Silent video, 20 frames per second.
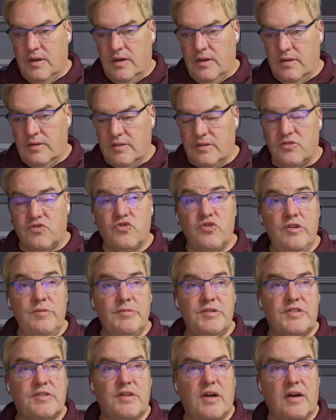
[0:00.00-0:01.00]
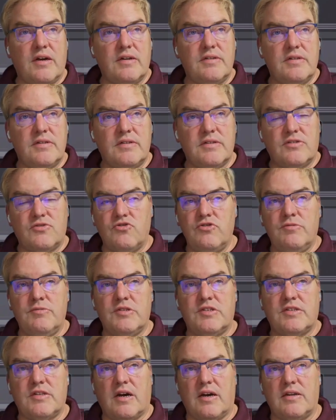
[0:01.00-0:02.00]
stream is started. The stream is
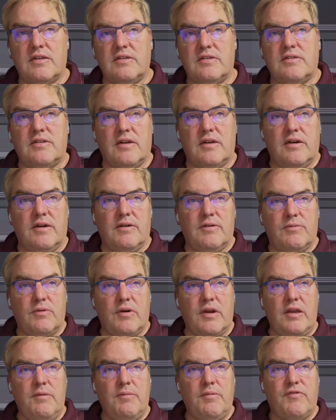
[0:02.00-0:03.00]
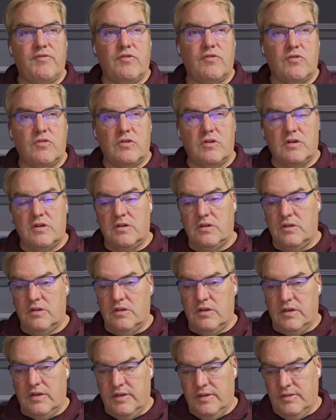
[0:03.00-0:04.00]
started way before
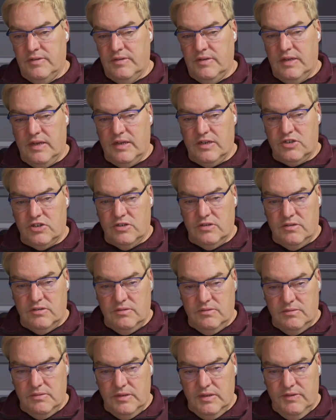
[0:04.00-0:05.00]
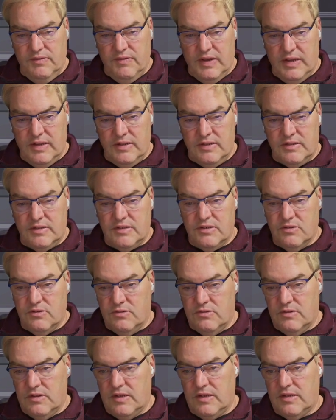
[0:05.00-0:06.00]
the actual event, so
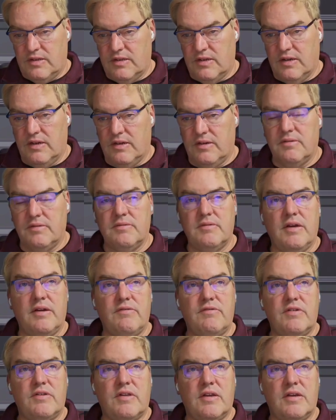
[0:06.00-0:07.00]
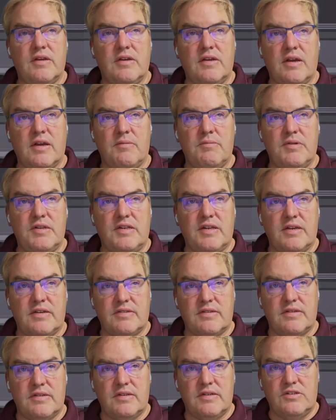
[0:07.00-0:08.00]
that everything can be
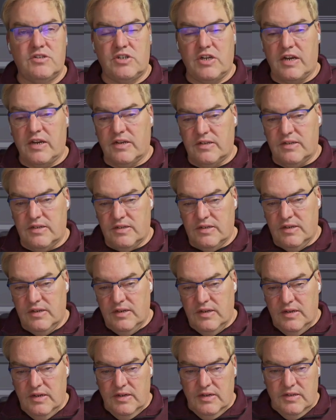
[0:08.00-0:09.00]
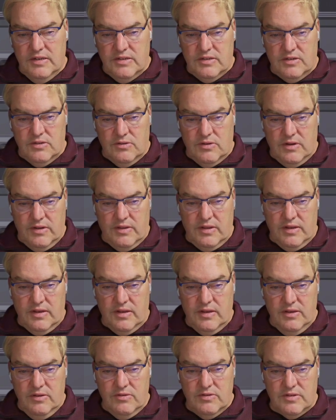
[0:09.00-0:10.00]
tested and checked. So I think
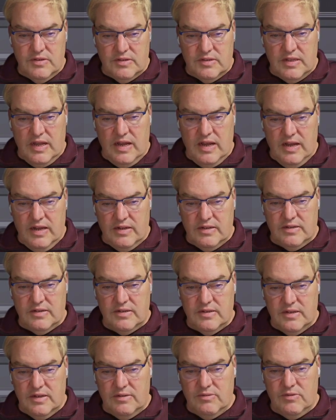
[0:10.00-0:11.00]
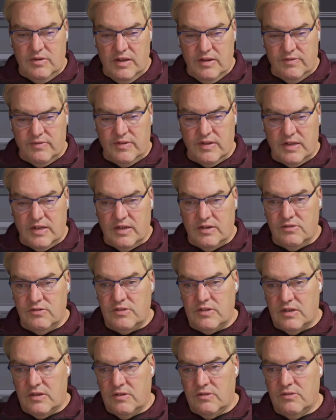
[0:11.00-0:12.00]
uses that. Then we have the
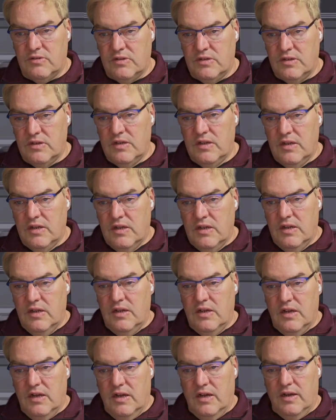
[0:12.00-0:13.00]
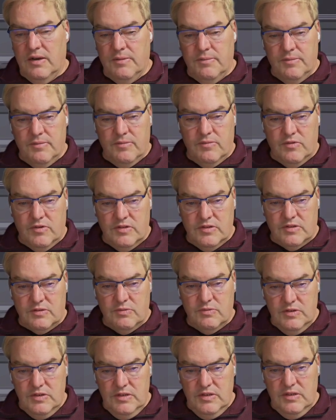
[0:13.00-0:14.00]
countdown. Once
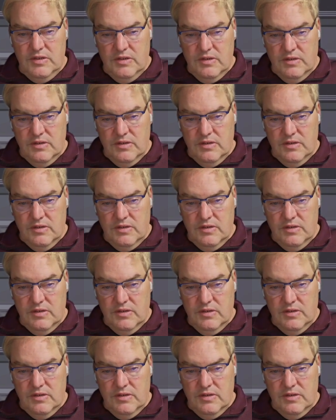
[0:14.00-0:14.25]
we